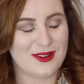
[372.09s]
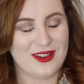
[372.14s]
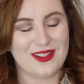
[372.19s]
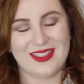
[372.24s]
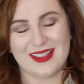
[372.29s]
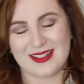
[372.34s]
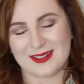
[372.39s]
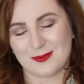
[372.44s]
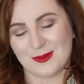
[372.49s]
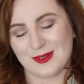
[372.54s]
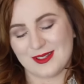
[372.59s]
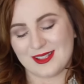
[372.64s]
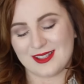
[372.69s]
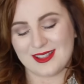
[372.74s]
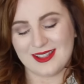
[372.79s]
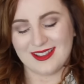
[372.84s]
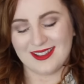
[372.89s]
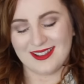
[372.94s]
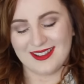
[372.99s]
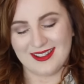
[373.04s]
but this was
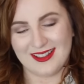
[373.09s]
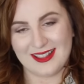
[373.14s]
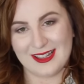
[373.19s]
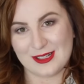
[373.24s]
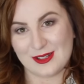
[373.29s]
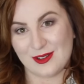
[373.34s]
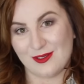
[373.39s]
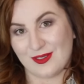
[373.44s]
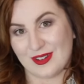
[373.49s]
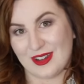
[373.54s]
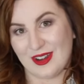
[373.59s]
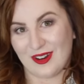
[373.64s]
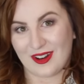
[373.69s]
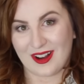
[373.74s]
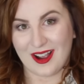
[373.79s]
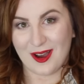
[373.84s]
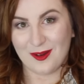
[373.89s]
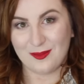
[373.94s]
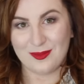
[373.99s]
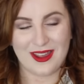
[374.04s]
the, the souvenir
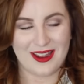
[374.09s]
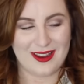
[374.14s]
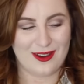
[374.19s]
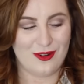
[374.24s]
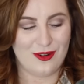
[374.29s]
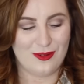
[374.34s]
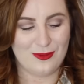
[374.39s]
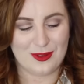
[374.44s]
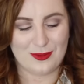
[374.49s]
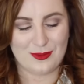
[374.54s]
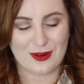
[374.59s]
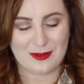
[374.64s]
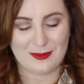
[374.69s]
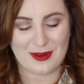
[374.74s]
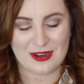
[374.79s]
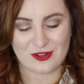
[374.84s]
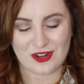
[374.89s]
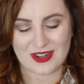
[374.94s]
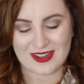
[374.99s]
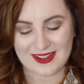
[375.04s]
cup that I got with one of
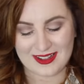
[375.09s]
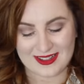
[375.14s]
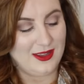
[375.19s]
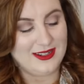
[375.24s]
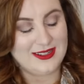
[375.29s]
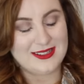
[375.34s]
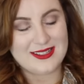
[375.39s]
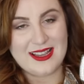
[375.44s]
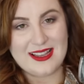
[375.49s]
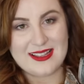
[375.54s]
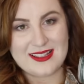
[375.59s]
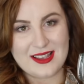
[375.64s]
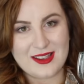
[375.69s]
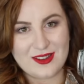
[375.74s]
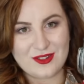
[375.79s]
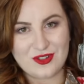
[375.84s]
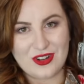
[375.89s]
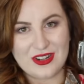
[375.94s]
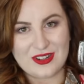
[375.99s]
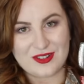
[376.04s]
my drinks, and it says
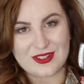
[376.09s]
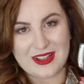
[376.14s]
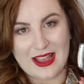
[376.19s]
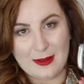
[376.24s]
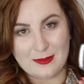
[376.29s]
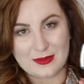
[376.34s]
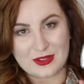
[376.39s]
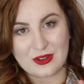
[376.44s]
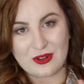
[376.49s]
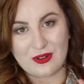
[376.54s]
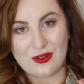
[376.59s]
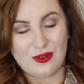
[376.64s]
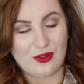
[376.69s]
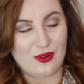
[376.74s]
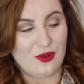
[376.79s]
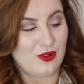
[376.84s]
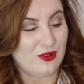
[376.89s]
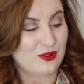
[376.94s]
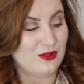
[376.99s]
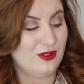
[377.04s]
Trader Sam's
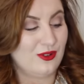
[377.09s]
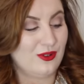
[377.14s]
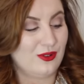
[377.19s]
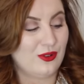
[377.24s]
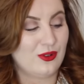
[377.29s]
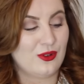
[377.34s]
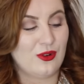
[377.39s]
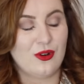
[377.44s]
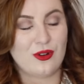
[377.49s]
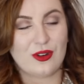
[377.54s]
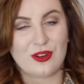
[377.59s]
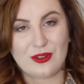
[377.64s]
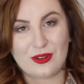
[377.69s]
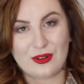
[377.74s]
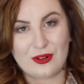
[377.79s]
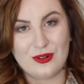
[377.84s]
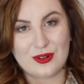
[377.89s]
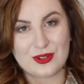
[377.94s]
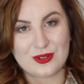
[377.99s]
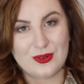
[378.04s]
Grog
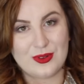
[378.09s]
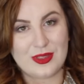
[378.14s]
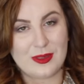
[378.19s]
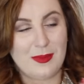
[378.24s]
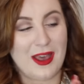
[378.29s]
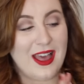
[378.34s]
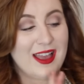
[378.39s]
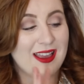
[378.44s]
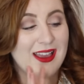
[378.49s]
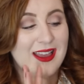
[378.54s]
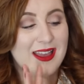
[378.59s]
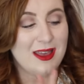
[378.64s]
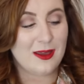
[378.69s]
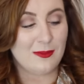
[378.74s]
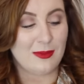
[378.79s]
Grotto on the back.